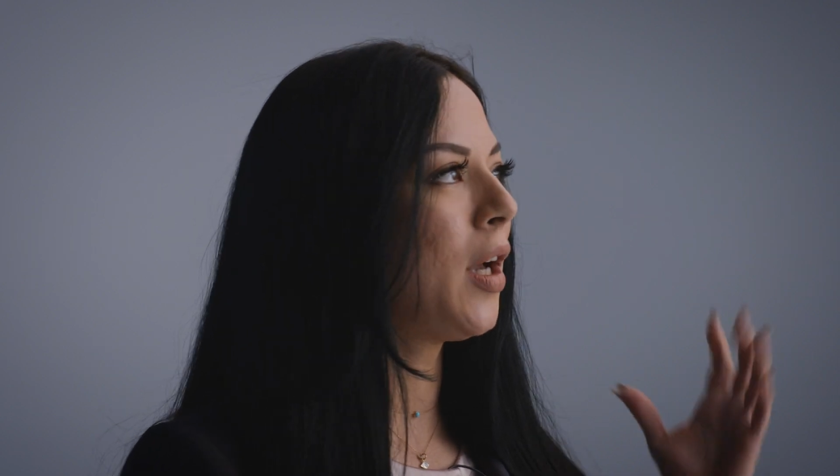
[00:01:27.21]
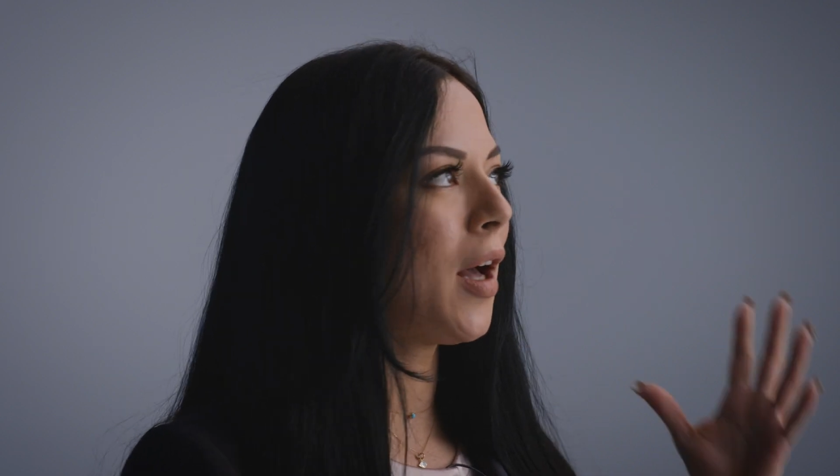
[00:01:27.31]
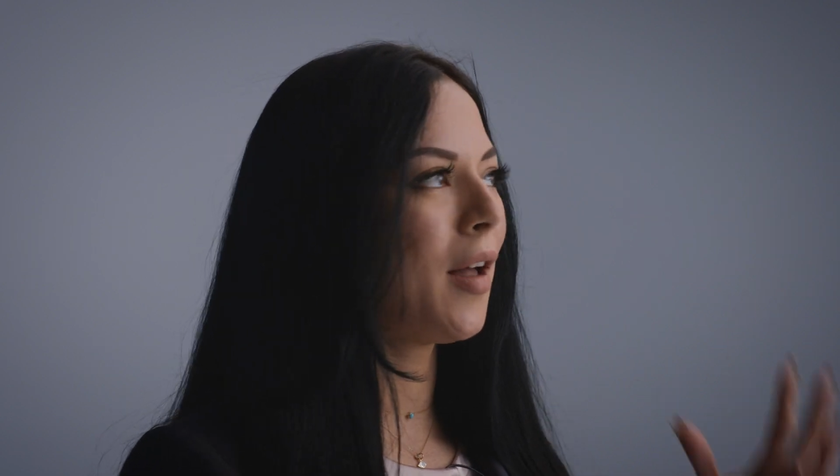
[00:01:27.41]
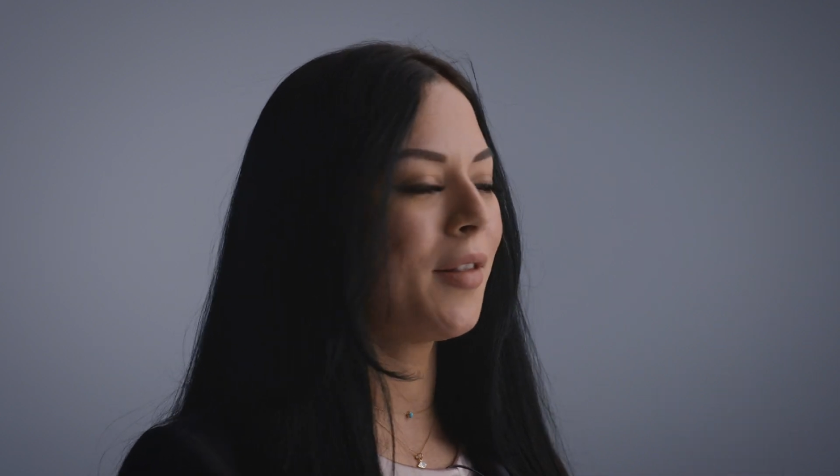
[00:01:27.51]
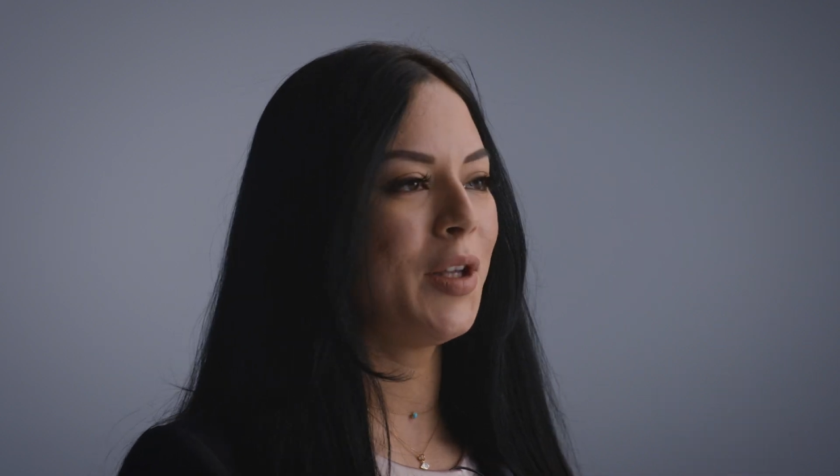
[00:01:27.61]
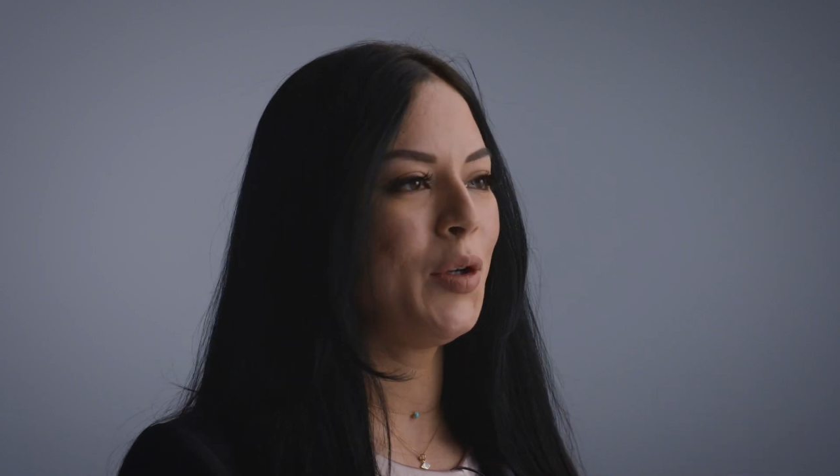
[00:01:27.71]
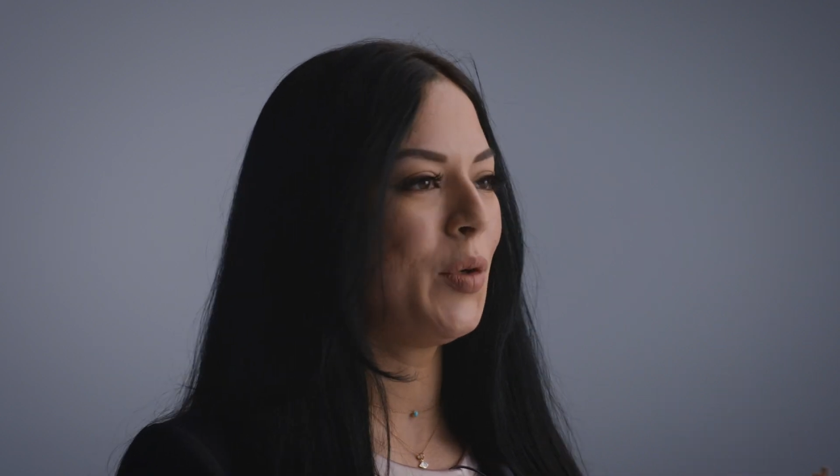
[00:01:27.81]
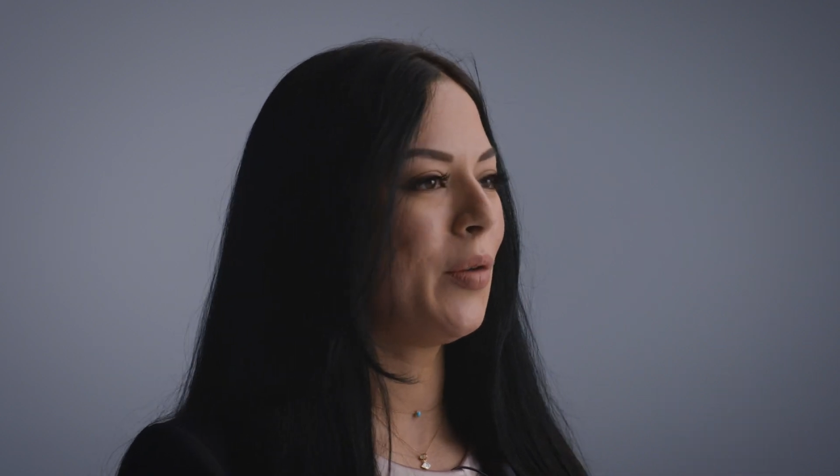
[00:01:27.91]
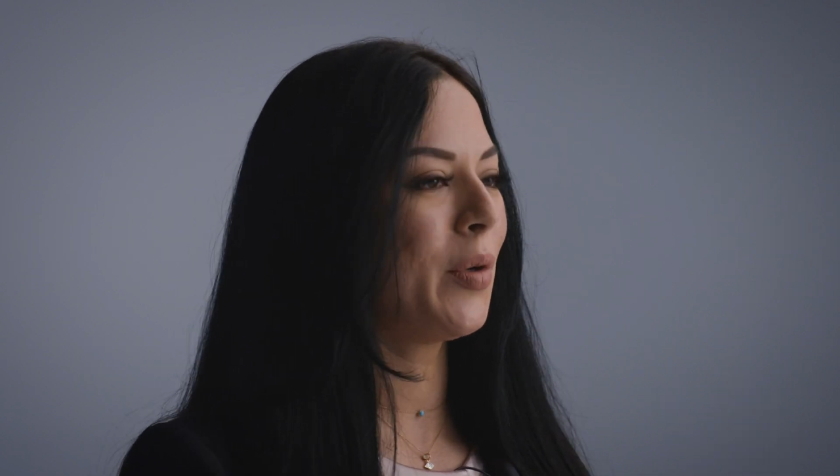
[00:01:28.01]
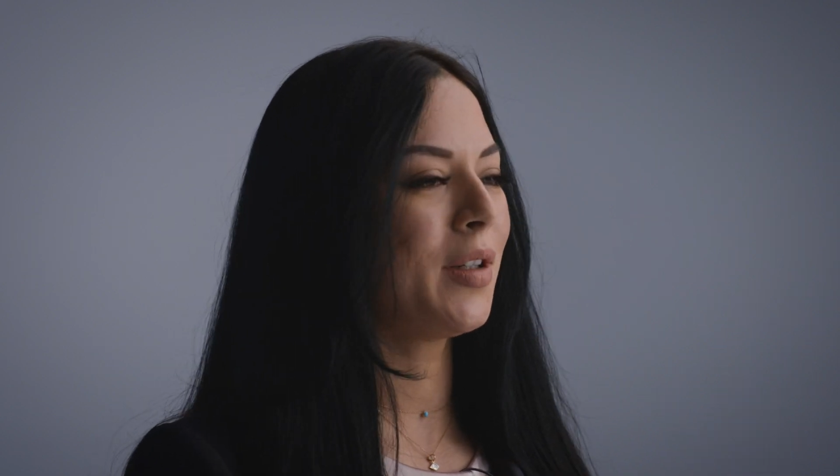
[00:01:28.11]
God, the
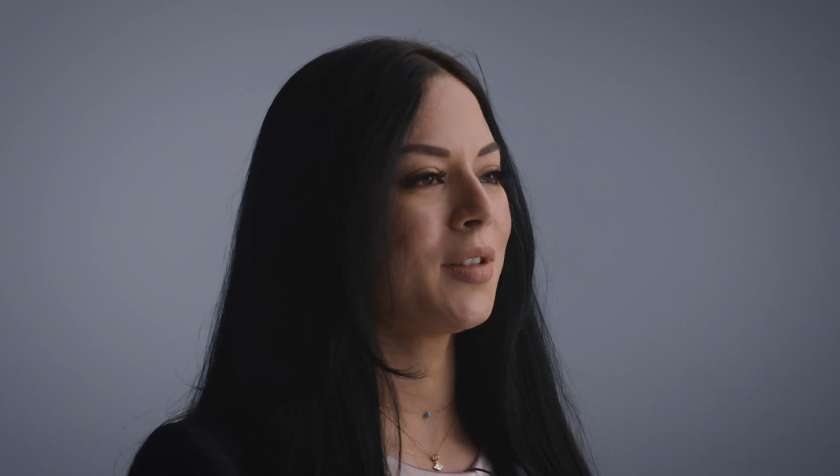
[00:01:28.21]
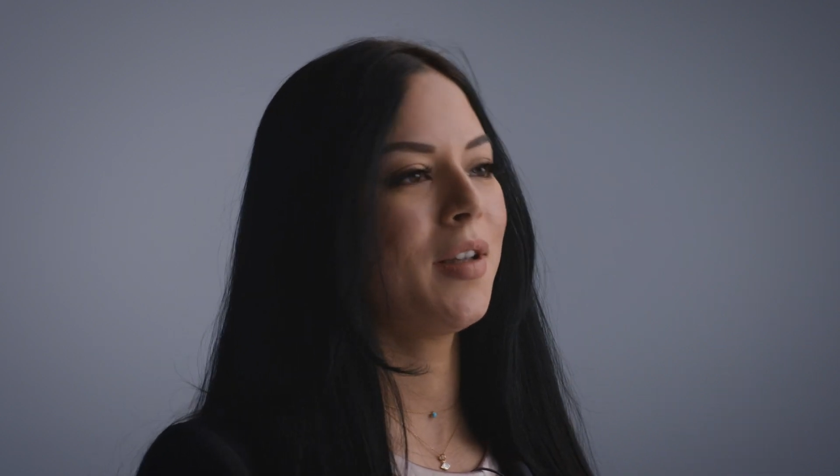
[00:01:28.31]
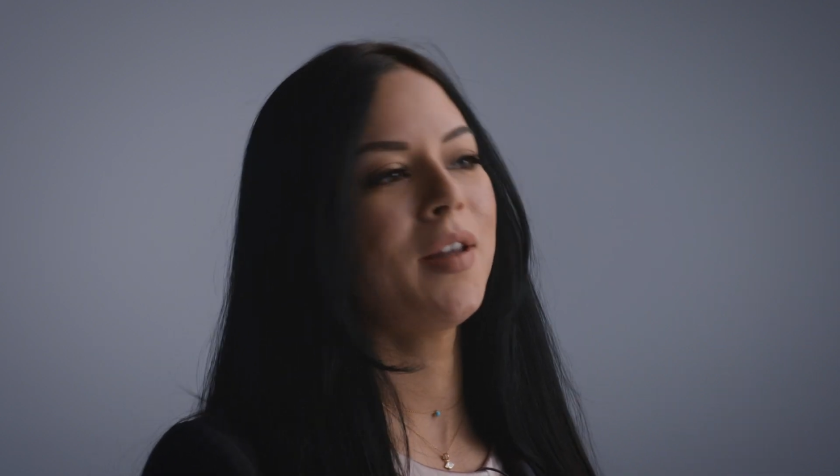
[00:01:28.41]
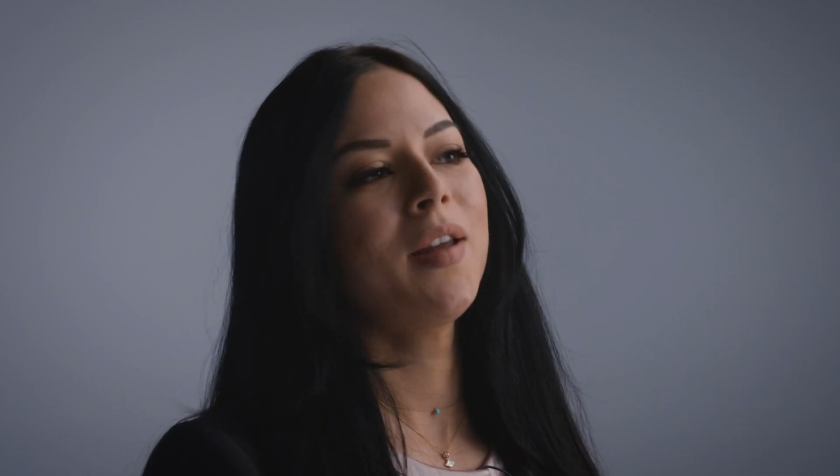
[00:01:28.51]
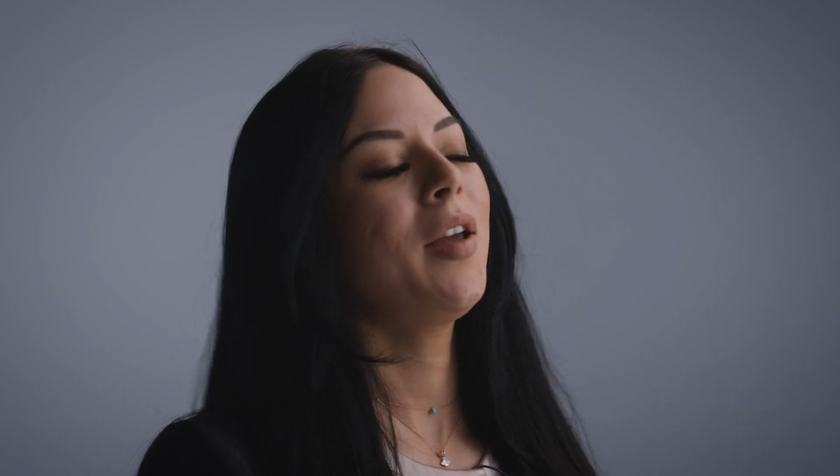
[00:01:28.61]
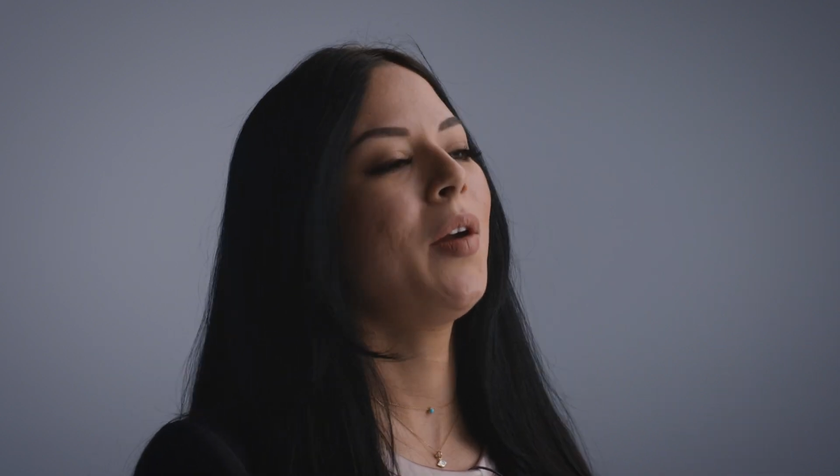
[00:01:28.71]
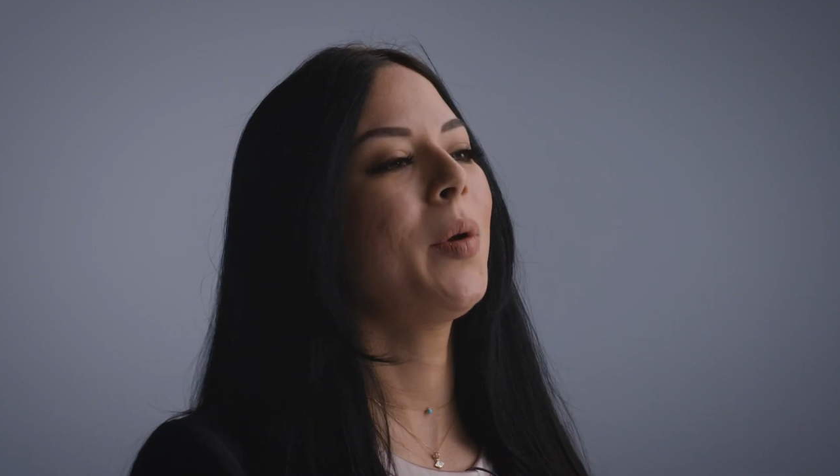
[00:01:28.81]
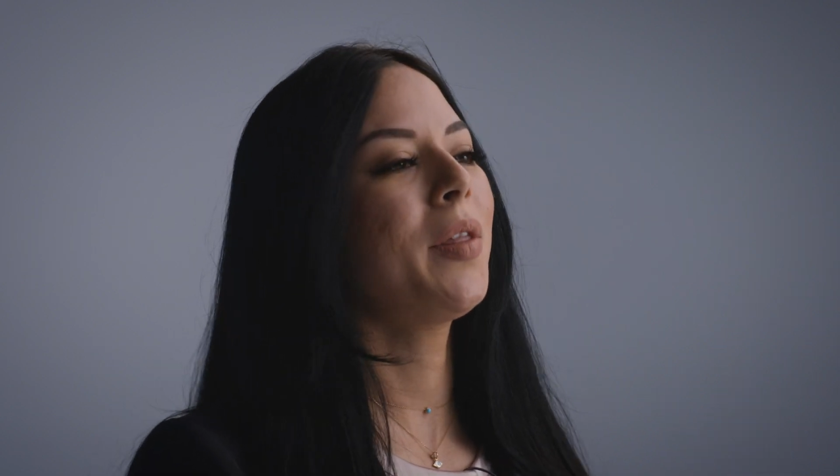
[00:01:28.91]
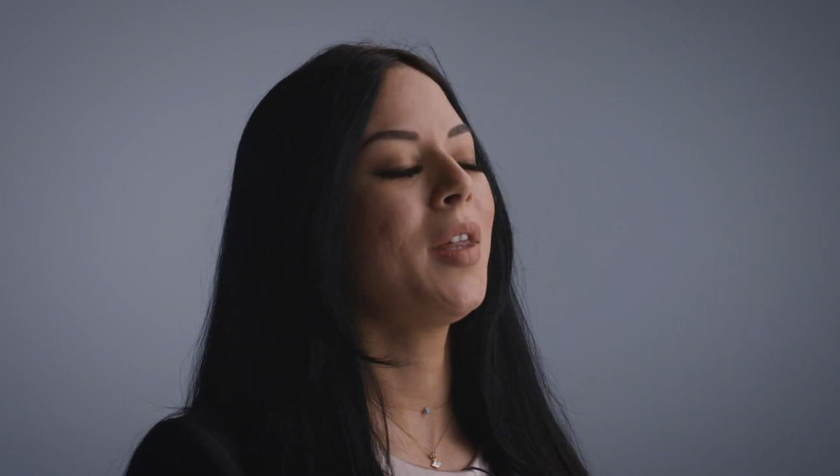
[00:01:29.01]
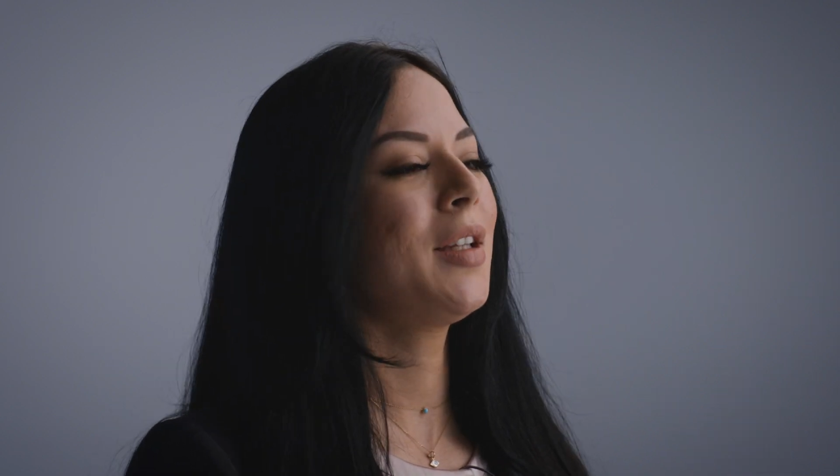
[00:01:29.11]
universe,
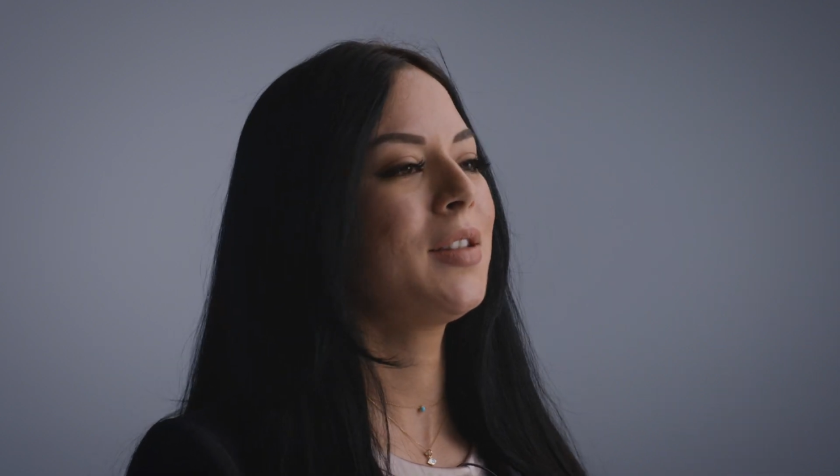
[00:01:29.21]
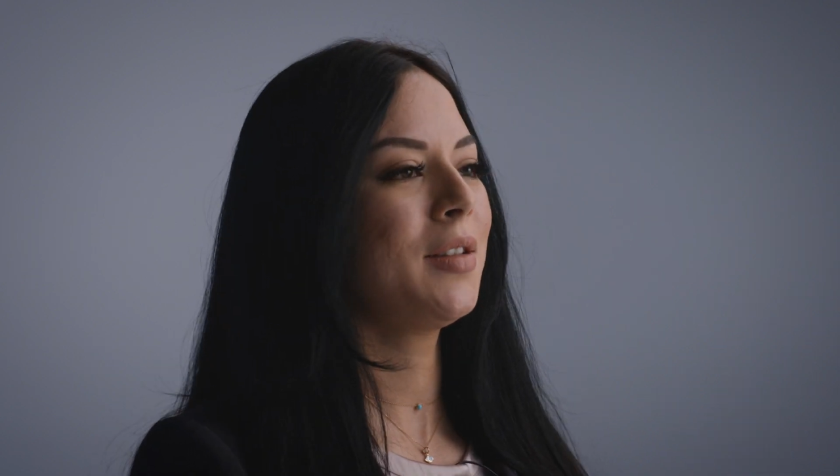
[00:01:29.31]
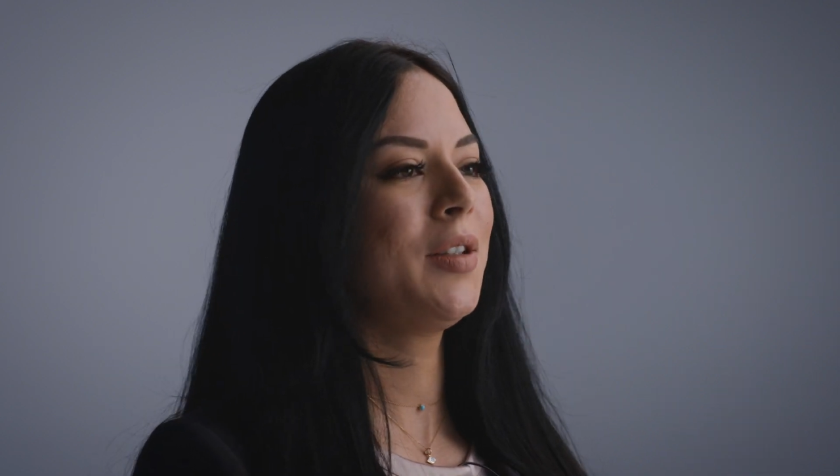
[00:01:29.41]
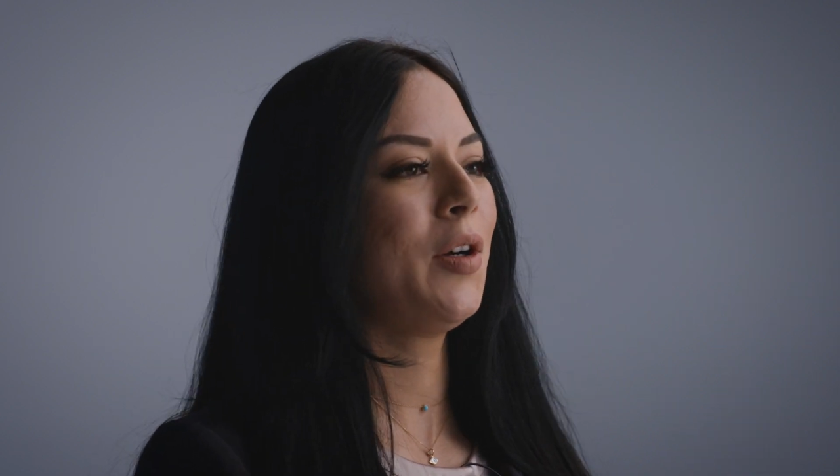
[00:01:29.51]
everything is